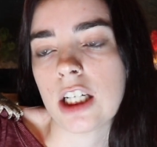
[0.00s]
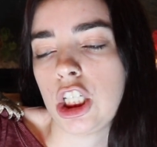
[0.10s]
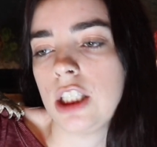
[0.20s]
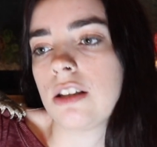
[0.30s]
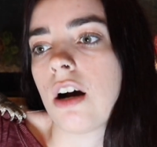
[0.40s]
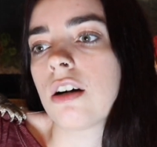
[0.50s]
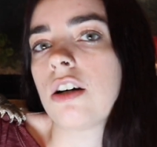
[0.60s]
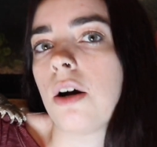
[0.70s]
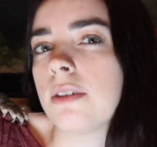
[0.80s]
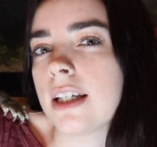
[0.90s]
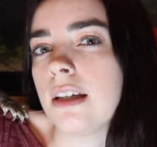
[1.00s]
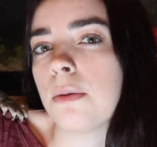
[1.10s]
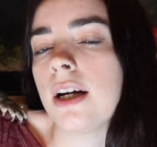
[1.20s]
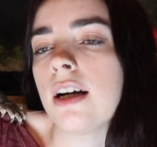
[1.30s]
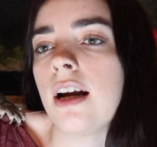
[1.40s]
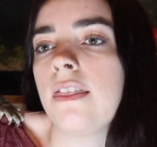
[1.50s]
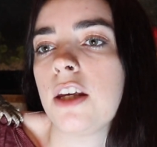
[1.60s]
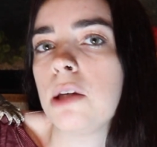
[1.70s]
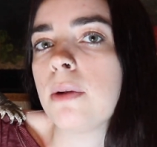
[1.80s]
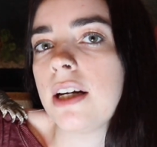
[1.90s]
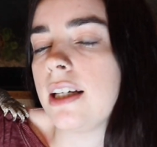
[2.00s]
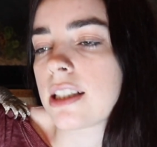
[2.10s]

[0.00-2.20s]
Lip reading: she's not going anywhere, and the humidity